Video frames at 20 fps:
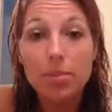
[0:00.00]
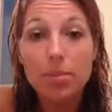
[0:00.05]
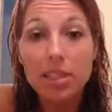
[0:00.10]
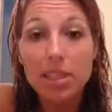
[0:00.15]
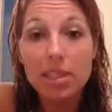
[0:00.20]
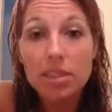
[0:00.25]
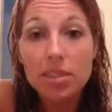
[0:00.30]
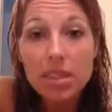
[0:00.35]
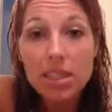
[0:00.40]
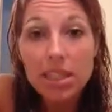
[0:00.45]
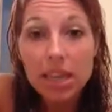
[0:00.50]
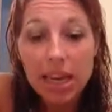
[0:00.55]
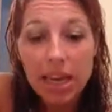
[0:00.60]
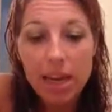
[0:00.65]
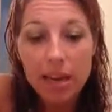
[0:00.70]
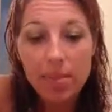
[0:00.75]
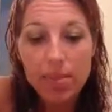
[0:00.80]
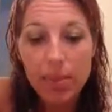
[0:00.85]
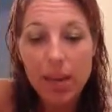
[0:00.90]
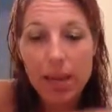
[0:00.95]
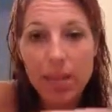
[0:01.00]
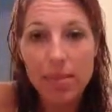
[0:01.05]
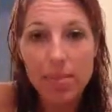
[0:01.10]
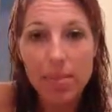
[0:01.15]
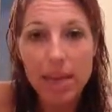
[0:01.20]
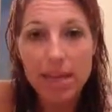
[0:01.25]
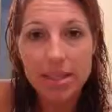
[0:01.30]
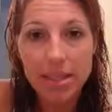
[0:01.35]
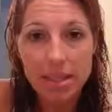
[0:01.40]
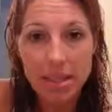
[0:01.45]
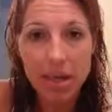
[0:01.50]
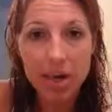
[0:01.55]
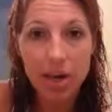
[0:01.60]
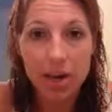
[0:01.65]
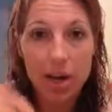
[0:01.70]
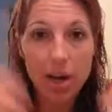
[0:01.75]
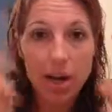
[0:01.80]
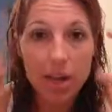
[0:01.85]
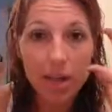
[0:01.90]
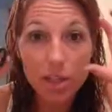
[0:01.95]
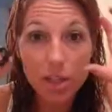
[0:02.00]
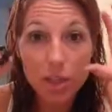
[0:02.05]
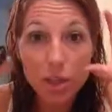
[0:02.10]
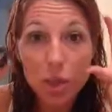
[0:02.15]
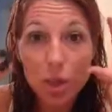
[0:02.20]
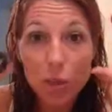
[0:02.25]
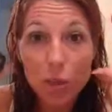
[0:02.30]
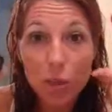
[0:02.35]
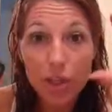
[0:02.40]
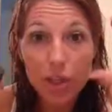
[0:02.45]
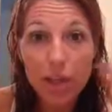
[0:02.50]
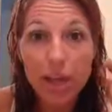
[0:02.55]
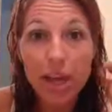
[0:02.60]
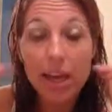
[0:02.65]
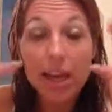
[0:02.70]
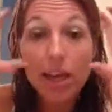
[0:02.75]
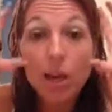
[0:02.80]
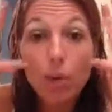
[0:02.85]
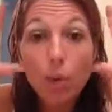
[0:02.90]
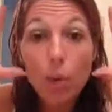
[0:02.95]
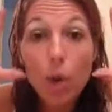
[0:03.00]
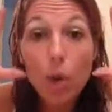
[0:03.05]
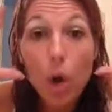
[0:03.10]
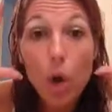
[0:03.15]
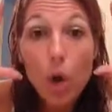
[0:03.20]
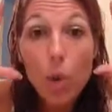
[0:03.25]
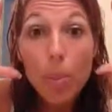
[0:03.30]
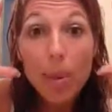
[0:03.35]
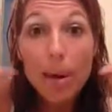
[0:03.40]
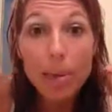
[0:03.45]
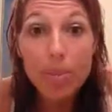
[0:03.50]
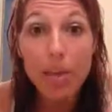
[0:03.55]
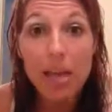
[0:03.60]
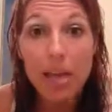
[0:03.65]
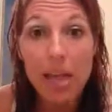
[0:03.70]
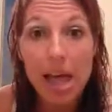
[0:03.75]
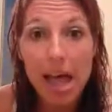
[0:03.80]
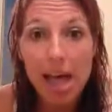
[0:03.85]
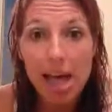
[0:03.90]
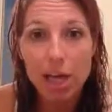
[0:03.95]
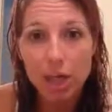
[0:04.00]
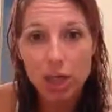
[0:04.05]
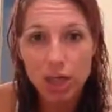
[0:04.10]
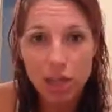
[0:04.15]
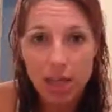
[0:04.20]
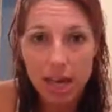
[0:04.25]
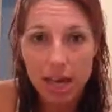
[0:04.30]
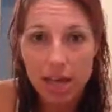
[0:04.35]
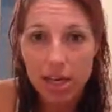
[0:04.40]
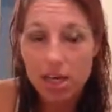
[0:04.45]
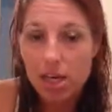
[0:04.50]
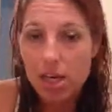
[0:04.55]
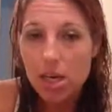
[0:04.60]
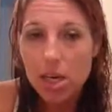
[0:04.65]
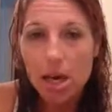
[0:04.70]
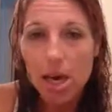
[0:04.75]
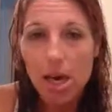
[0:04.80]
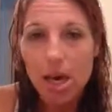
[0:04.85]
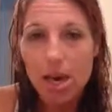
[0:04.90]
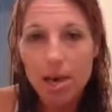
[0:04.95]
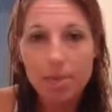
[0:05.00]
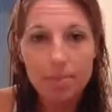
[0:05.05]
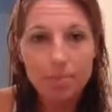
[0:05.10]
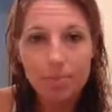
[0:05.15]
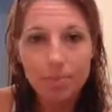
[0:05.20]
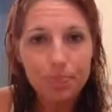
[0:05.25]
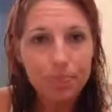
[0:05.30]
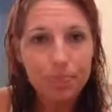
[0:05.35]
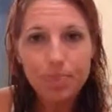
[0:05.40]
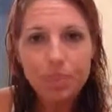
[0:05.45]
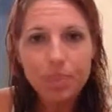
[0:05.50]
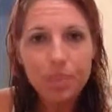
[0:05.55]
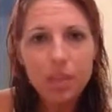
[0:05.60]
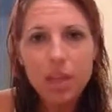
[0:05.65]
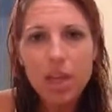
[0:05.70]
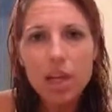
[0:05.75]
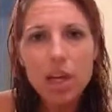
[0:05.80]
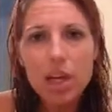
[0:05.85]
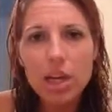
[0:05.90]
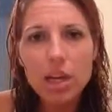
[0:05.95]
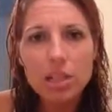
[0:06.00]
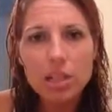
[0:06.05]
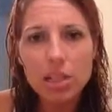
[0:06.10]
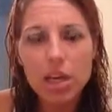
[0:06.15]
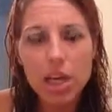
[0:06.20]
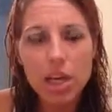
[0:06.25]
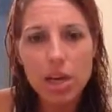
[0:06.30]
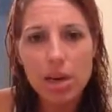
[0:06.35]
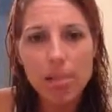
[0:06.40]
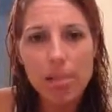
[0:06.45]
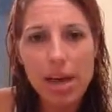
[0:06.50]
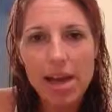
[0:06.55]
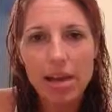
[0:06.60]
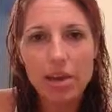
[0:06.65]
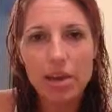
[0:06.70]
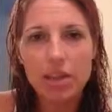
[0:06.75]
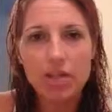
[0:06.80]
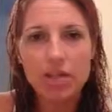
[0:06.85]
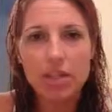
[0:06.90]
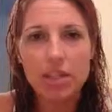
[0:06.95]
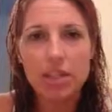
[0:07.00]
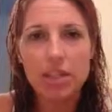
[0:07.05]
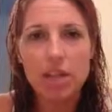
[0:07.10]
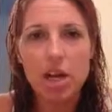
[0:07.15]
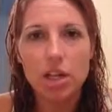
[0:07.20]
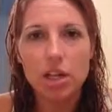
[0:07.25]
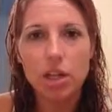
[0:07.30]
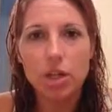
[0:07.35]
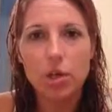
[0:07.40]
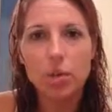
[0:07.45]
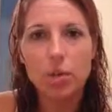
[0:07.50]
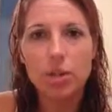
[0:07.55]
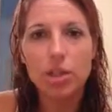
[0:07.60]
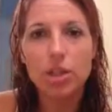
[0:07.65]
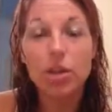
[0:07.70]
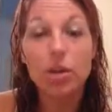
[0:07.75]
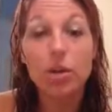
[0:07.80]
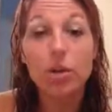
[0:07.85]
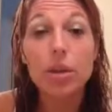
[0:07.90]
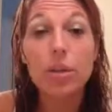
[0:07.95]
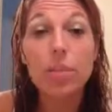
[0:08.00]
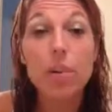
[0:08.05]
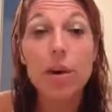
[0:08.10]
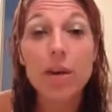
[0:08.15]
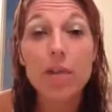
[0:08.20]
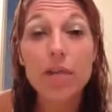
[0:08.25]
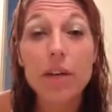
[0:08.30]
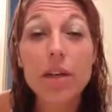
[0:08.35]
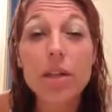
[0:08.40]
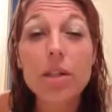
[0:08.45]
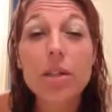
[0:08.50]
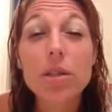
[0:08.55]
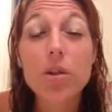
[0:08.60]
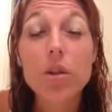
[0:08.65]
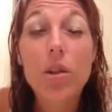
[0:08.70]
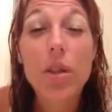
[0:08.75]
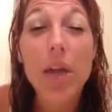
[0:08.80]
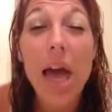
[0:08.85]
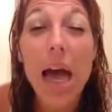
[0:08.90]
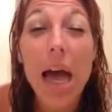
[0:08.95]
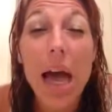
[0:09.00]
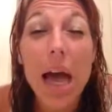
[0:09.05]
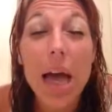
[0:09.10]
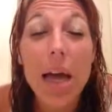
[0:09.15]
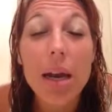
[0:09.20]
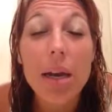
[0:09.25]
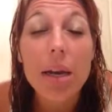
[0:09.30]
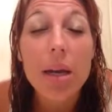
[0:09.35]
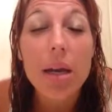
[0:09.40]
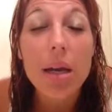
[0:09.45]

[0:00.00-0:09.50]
still see it, but the mascara is so thick and it will open up the lash that it's not gonna matter if it's not totally perfect. So that